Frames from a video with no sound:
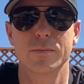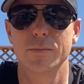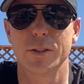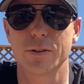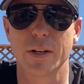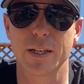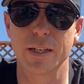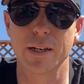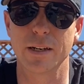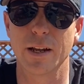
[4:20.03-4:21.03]
just so I can
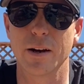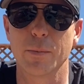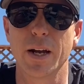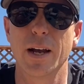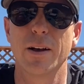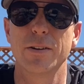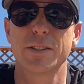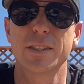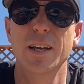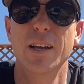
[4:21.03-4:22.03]
get in and out of my
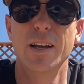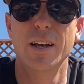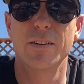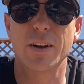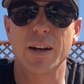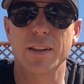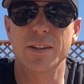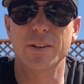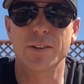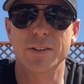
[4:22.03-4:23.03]
house. I've got a
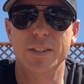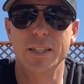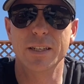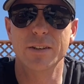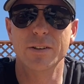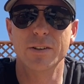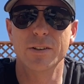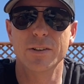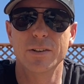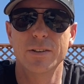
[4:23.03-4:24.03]
little
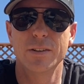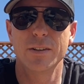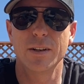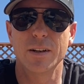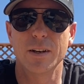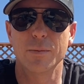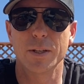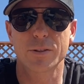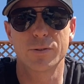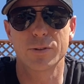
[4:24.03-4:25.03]
deal
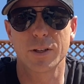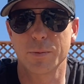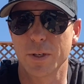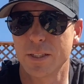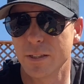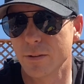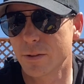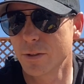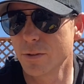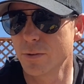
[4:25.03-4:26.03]
that screws onto my
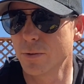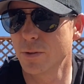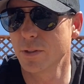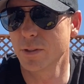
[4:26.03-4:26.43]
CO2.